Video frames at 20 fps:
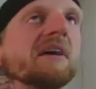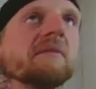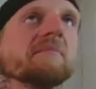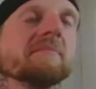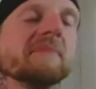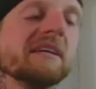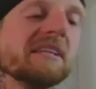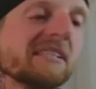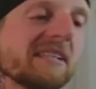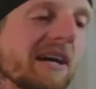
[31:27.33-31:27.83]

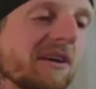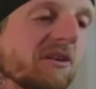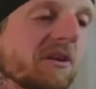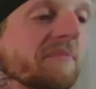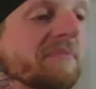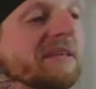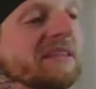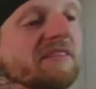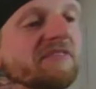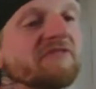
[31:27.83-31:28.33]
He's not going
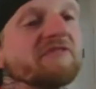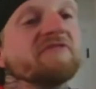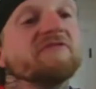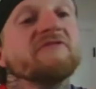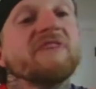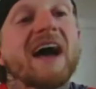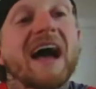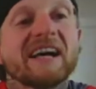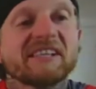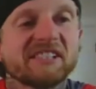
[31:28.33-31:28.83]
to be the
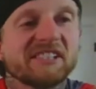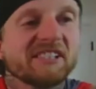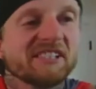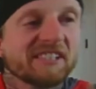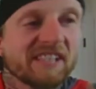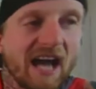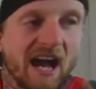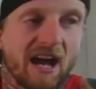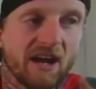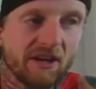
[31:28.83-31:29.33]

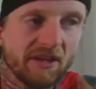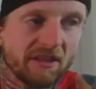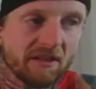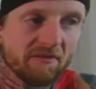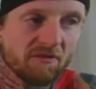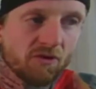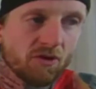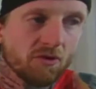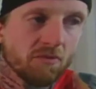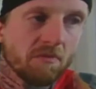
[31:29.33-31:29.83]
fastest guy in
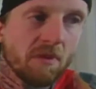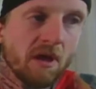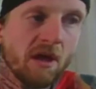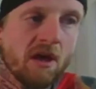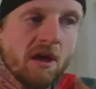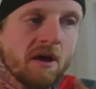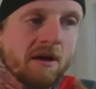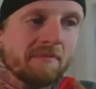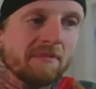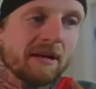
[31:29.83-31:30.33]
the room,
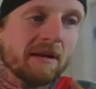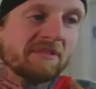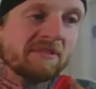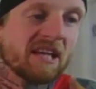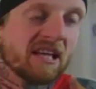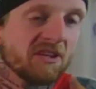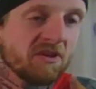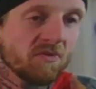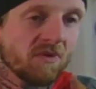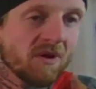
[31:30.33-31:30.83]
but I'm
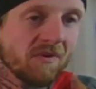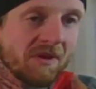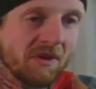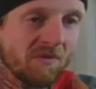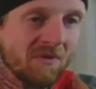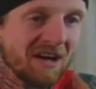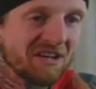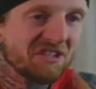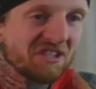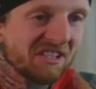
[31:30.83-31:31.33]
telling you what, when
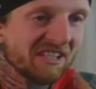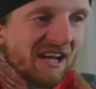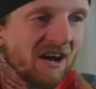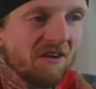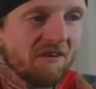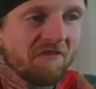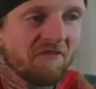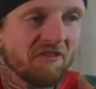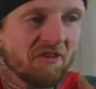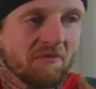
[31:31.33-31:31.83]
you watch this guy
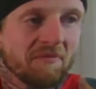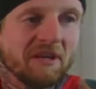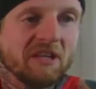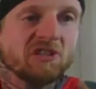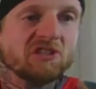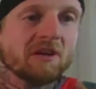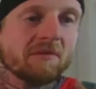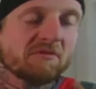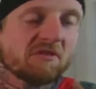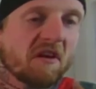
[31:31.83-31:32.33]
on film, he
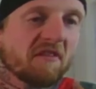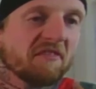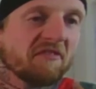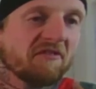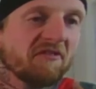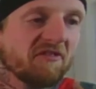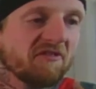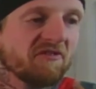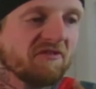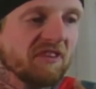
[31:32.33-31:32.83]
jumps off the
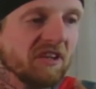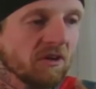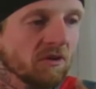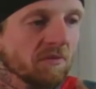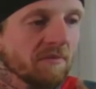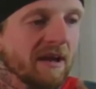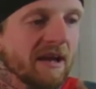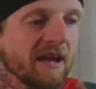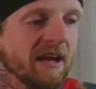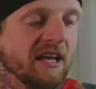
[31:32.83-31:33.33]

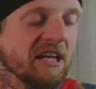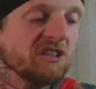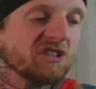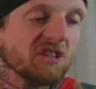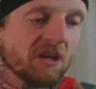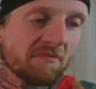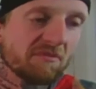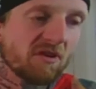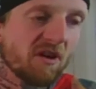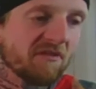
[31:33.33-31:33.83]
field, man. He
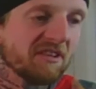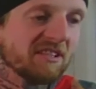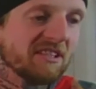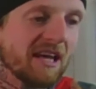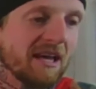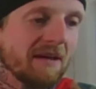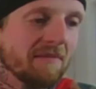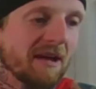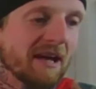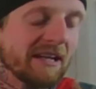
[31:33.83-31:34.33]
jumps off the
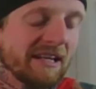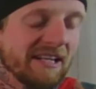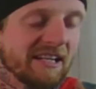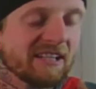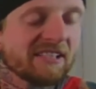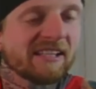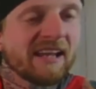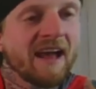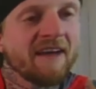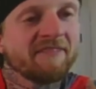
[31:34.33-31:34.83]
tape, man. He
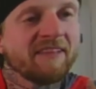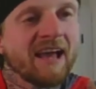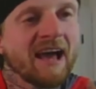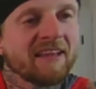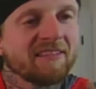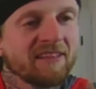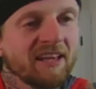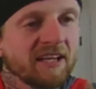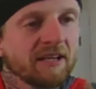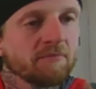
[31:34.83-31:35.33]
doesn't have the
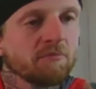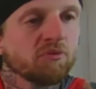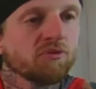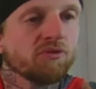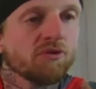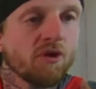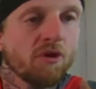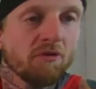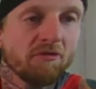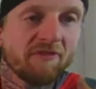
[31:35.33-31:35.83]
athletic
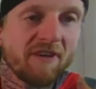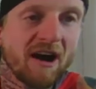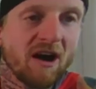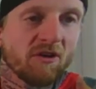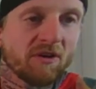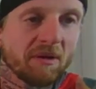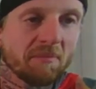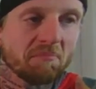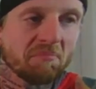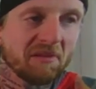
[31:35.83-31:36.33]

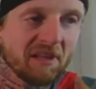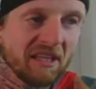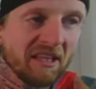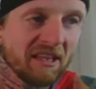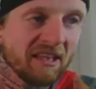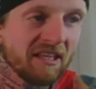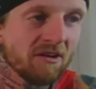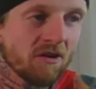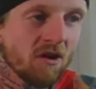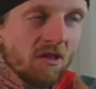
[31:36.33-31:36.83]
profile
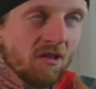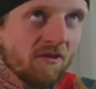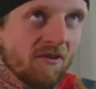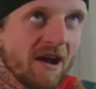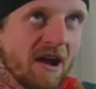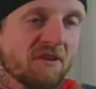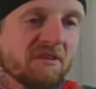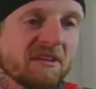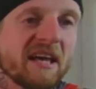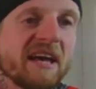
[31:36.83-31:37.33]
completely all
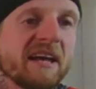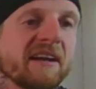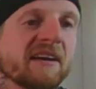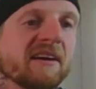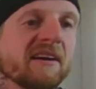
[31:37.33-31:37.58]
around that,